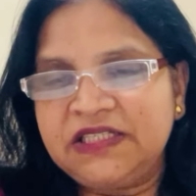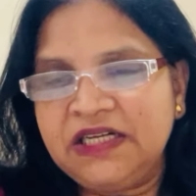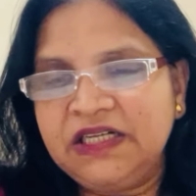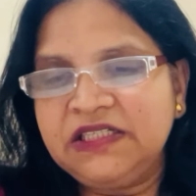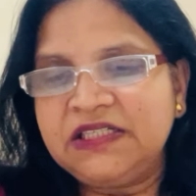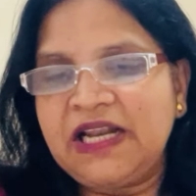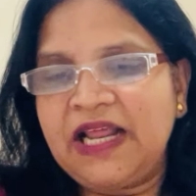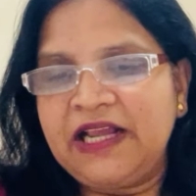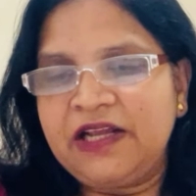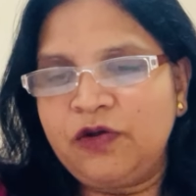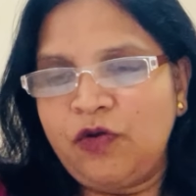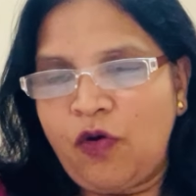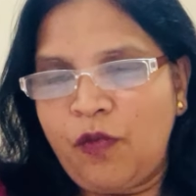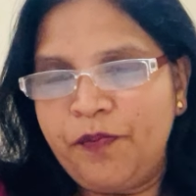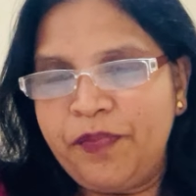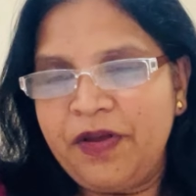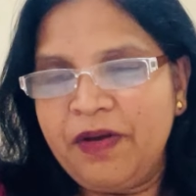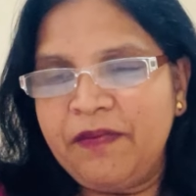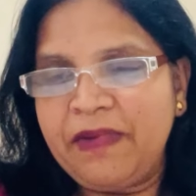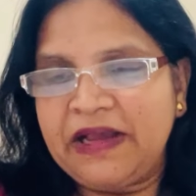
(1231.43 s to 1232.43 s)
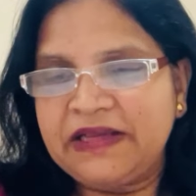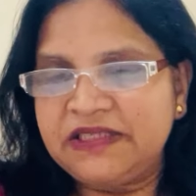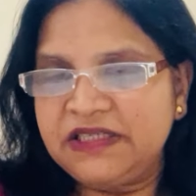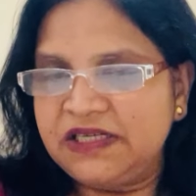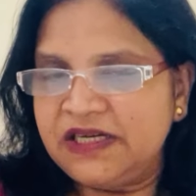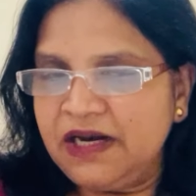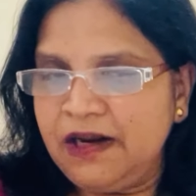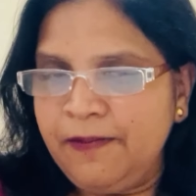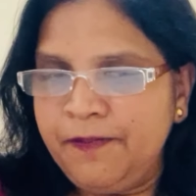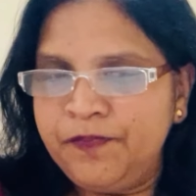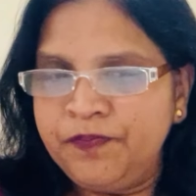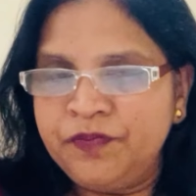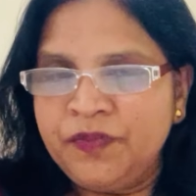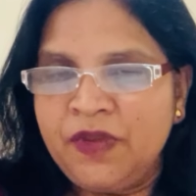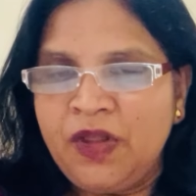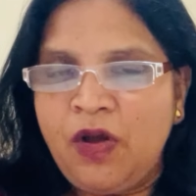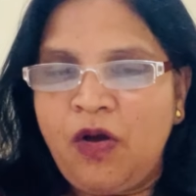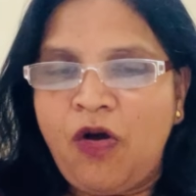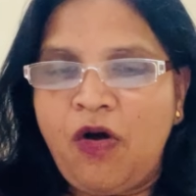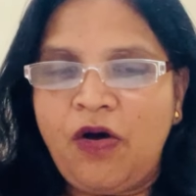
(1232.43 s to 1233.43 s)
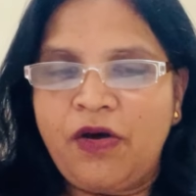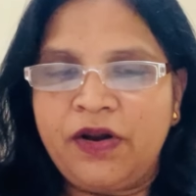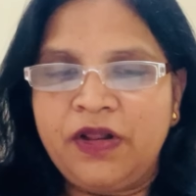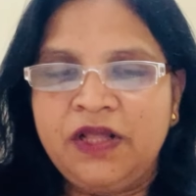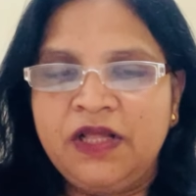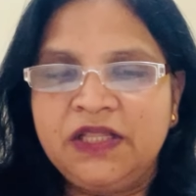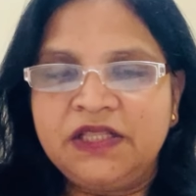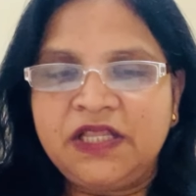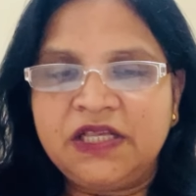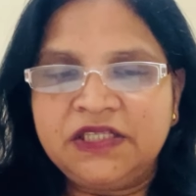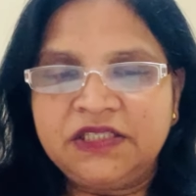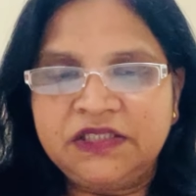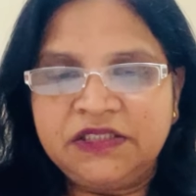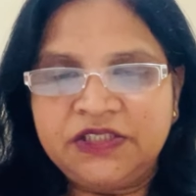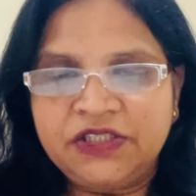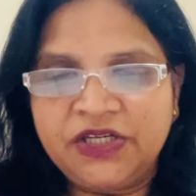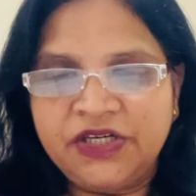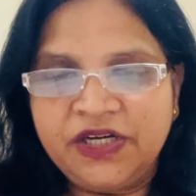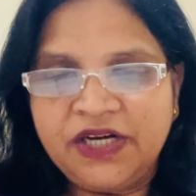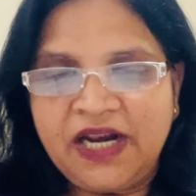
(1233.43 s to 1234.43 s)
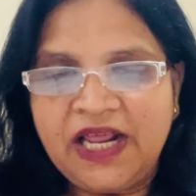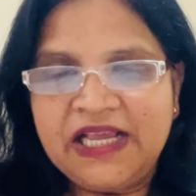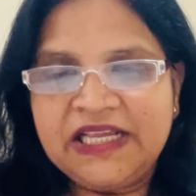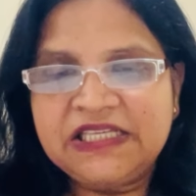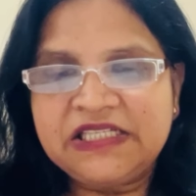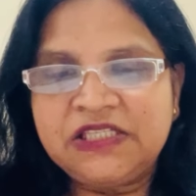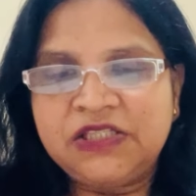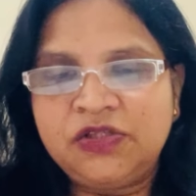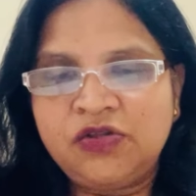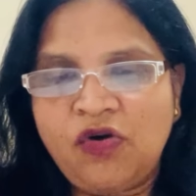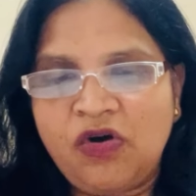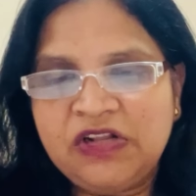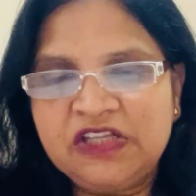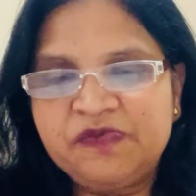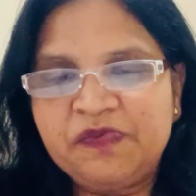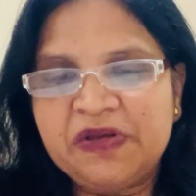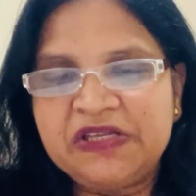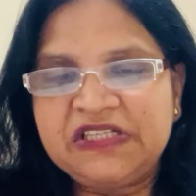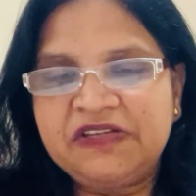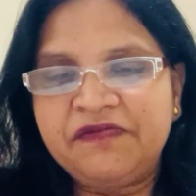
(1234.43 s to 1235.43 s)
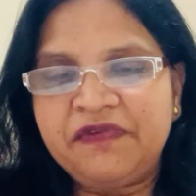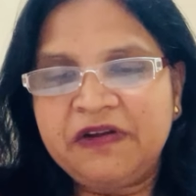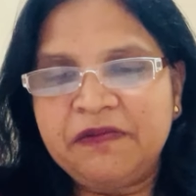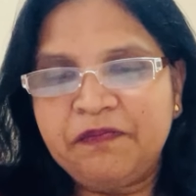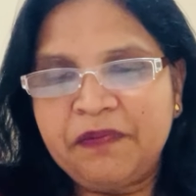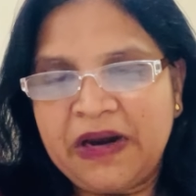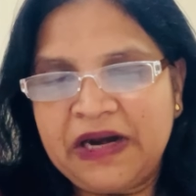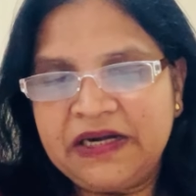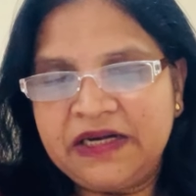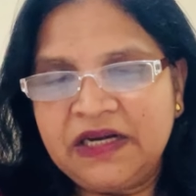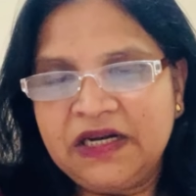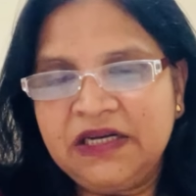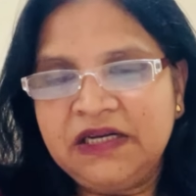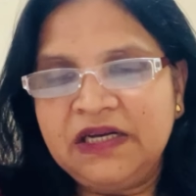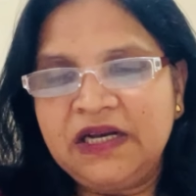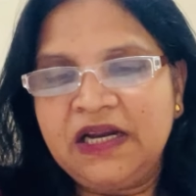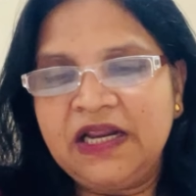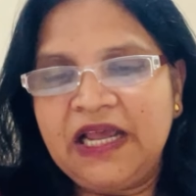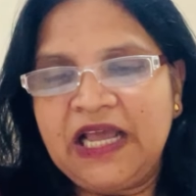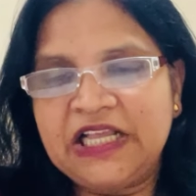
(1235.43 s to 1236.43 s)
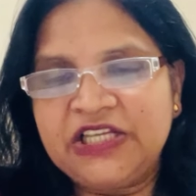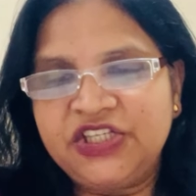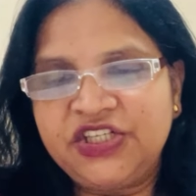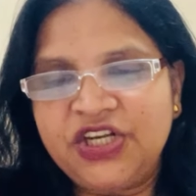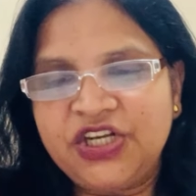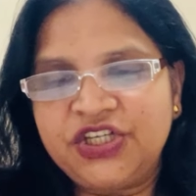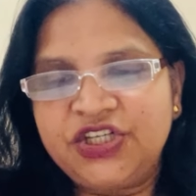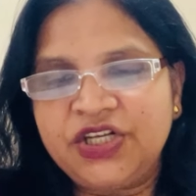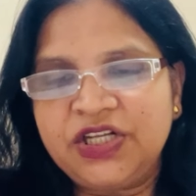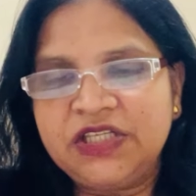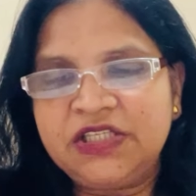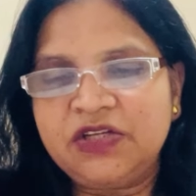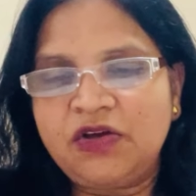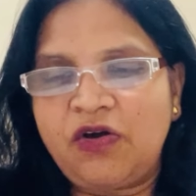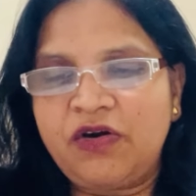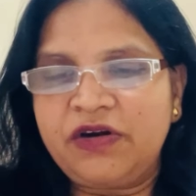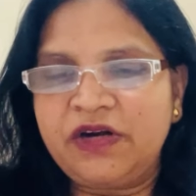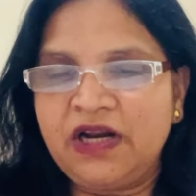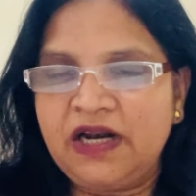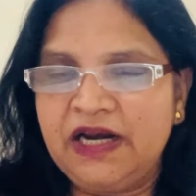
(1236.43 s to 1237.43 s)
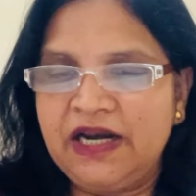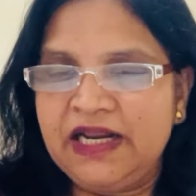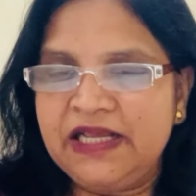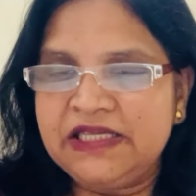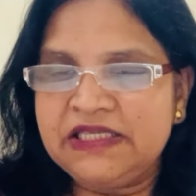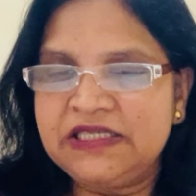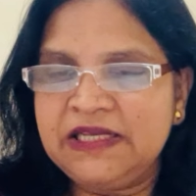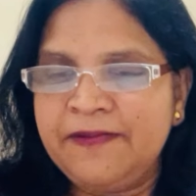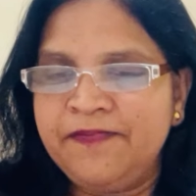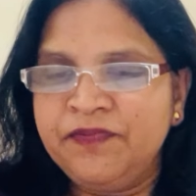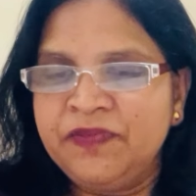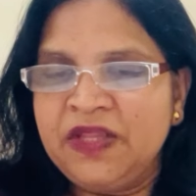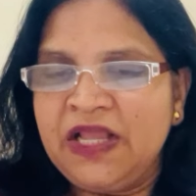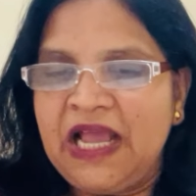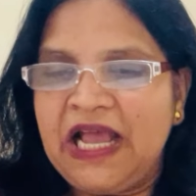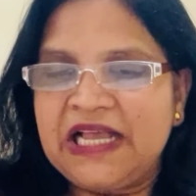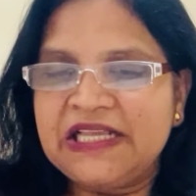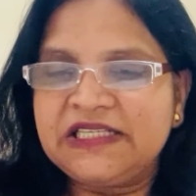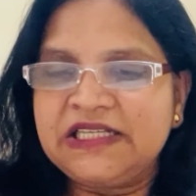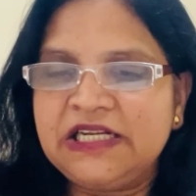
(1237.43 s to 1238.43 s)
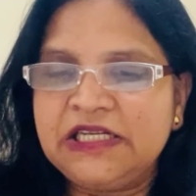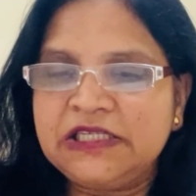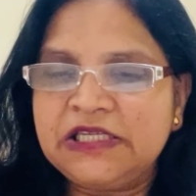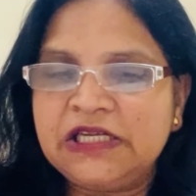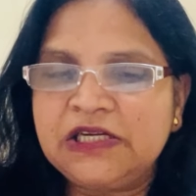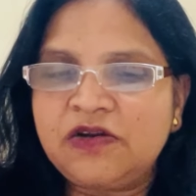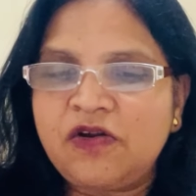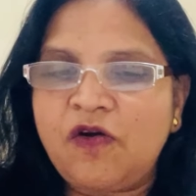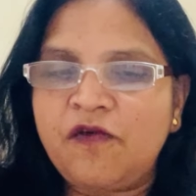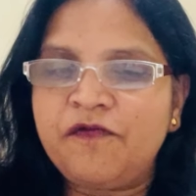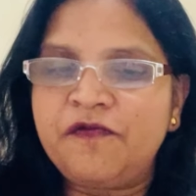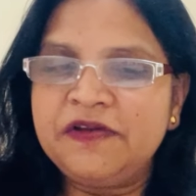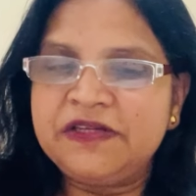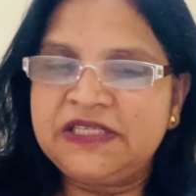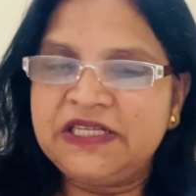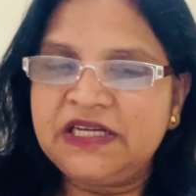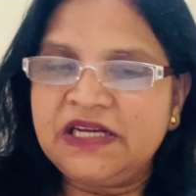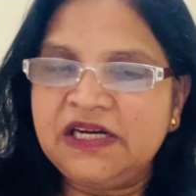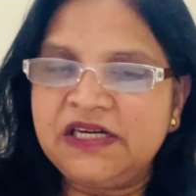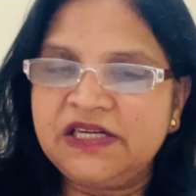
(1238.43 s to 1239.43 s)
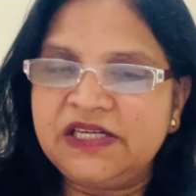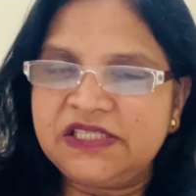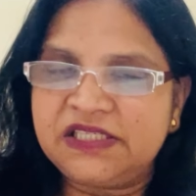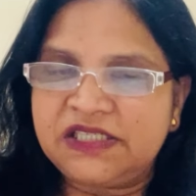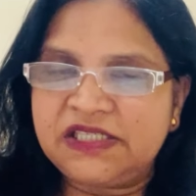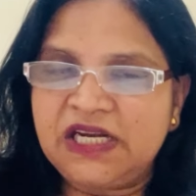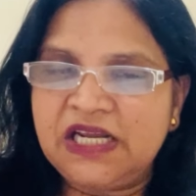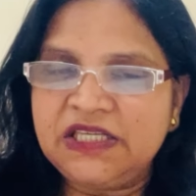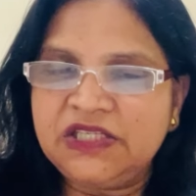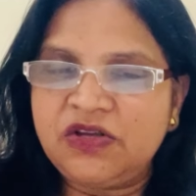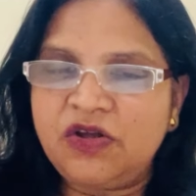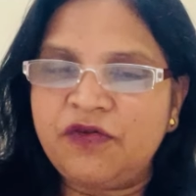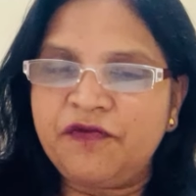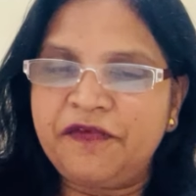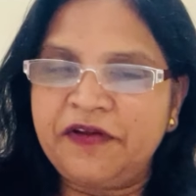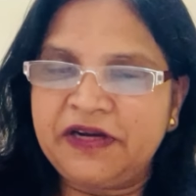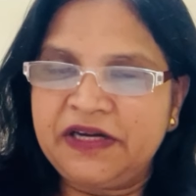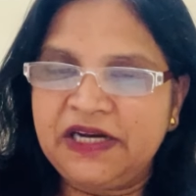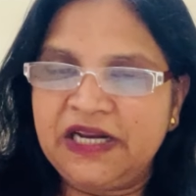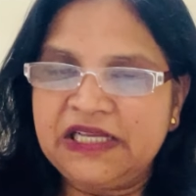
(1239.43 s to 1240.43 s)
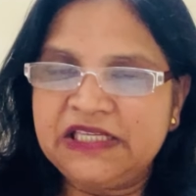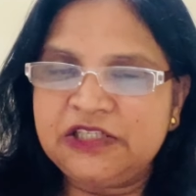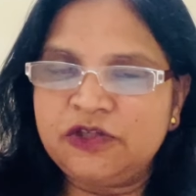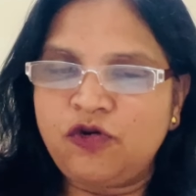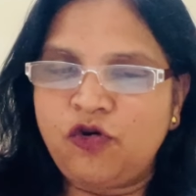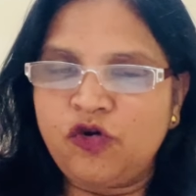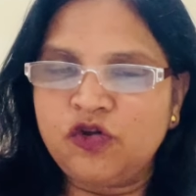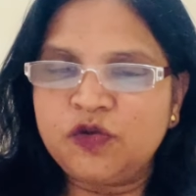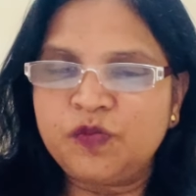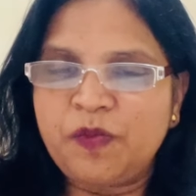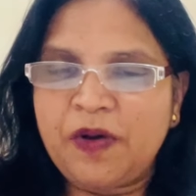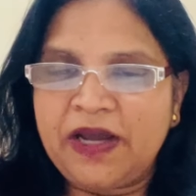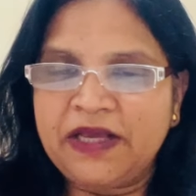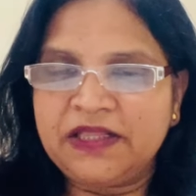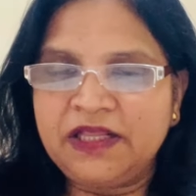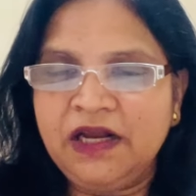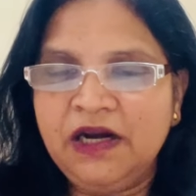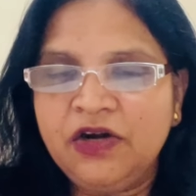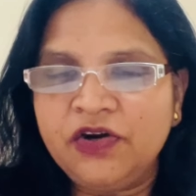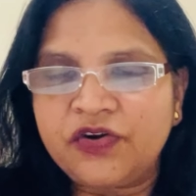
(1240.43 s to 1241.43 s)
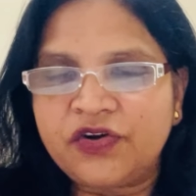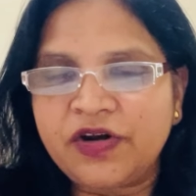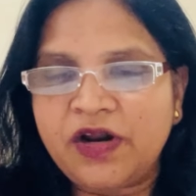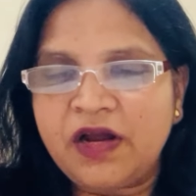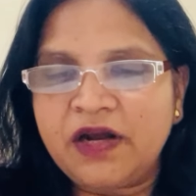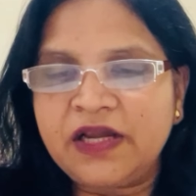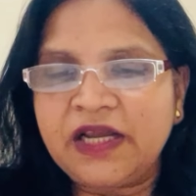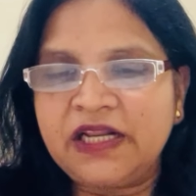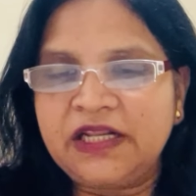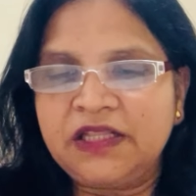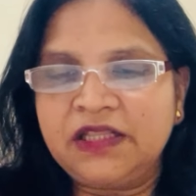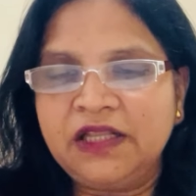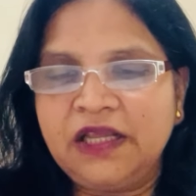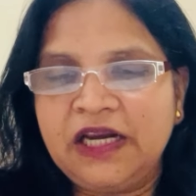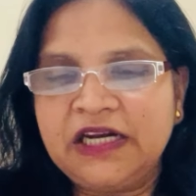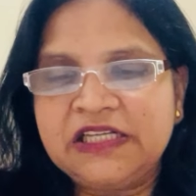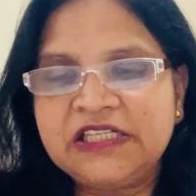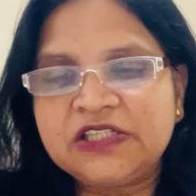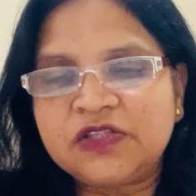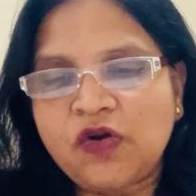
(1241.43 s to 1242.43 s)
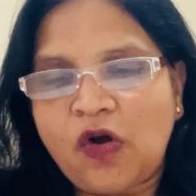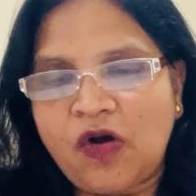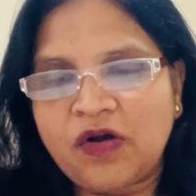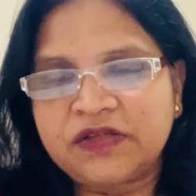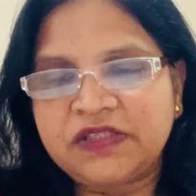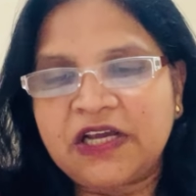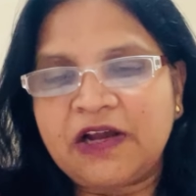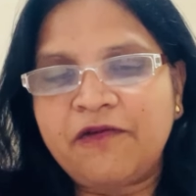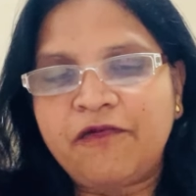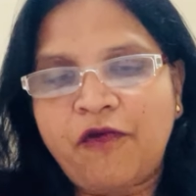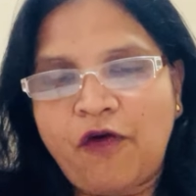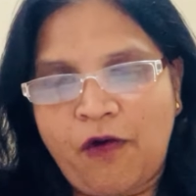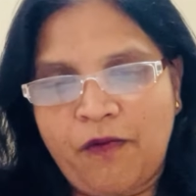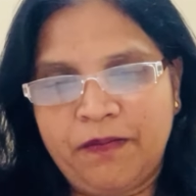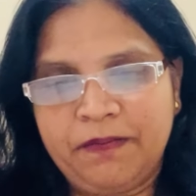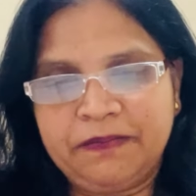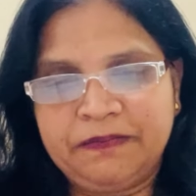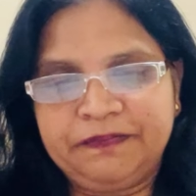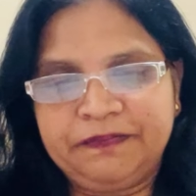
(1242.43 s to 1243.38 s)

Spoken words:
like opium, etc., or the generalized non-specific mental agitations or dullness as a result of physical distress or weakness caused by the drug in its toxic form.